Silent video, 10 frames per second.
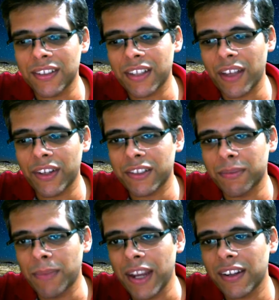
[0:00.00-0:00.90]
c7
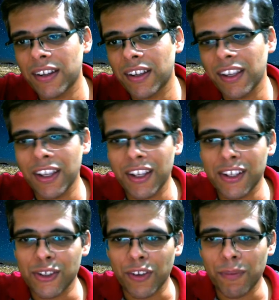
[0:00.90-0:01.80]
is mate.
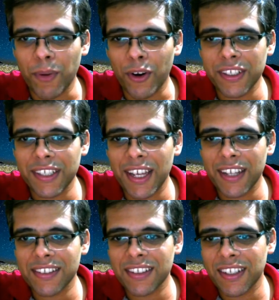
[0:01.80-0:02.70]
So if pawn
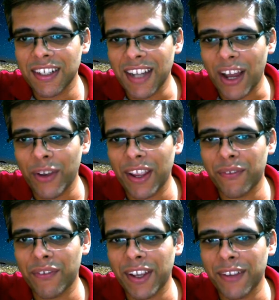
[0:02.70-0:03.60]
takes, now
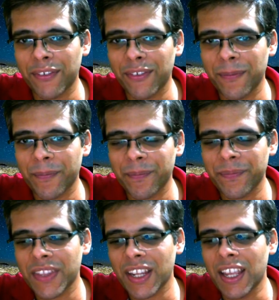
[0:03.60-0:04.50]
a5.
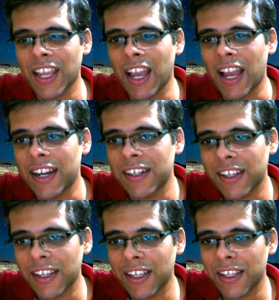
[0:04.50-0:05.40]
And
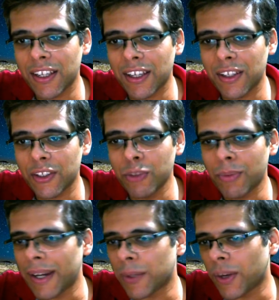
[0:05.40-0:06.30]
you
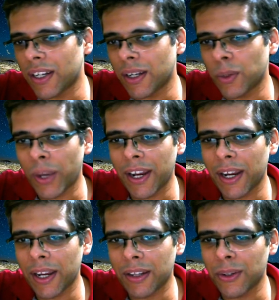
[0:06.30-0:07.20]
might wonder
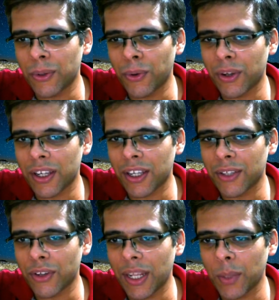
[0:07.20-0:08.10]
why the rook
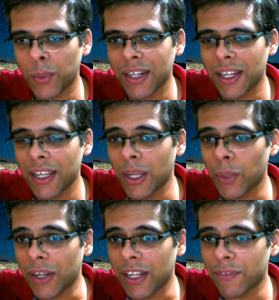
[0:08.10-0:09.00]
is on a1.
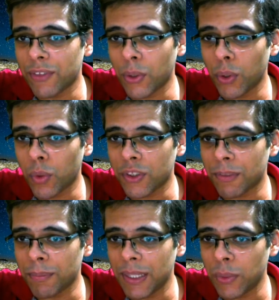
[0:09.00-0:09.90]
Well, if the rook was
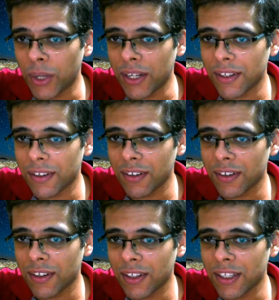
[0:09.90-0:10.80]
on b1
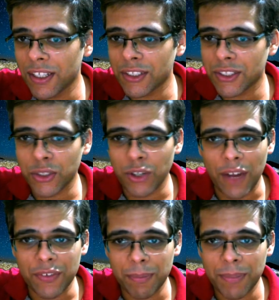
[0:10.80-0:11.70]
here, so
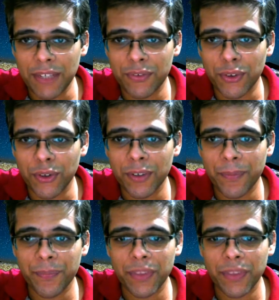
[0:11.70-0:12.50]
after b4,